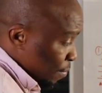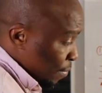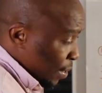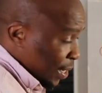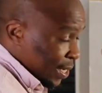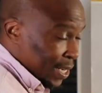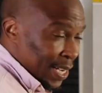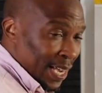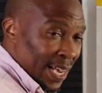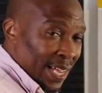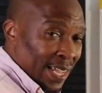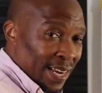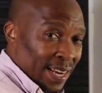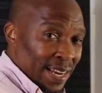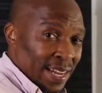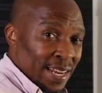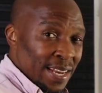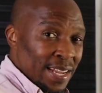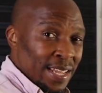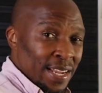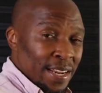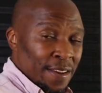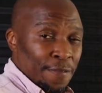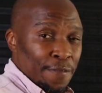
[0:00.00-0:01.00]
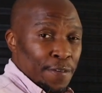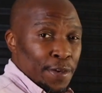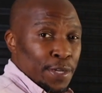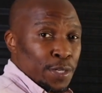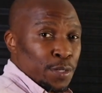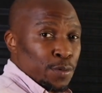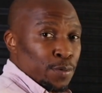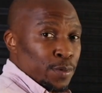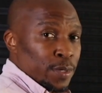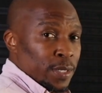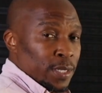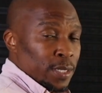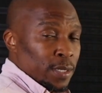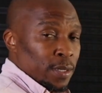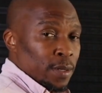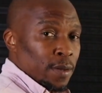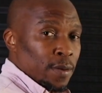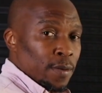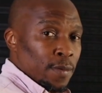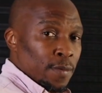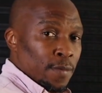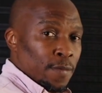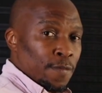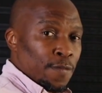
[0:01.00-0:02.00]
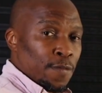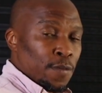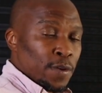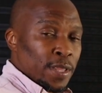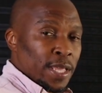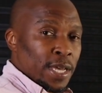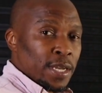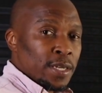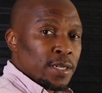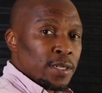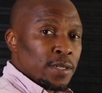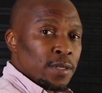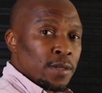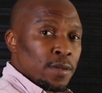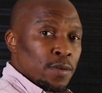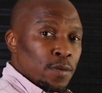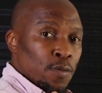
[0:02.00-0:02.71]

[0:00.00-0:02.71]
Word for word: but I rarely refer to it for that